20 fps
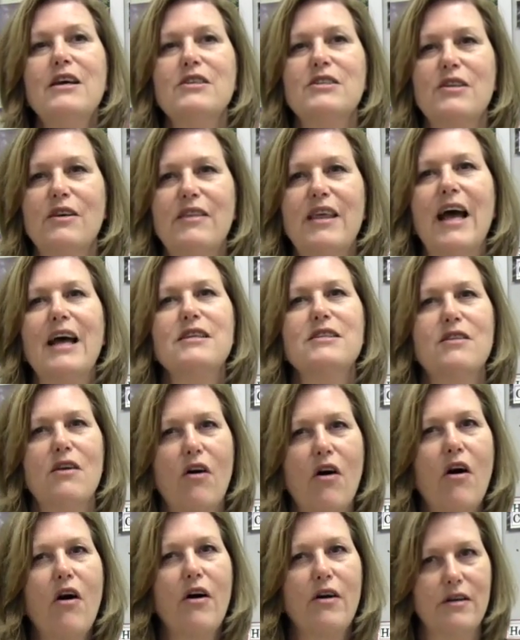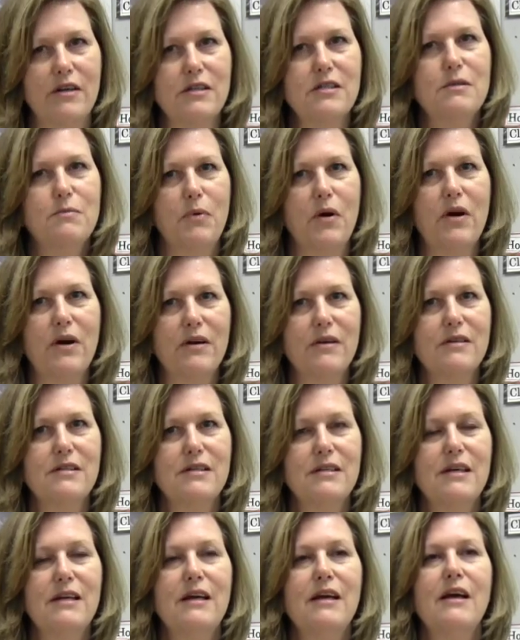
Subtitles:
So that's the hardest part.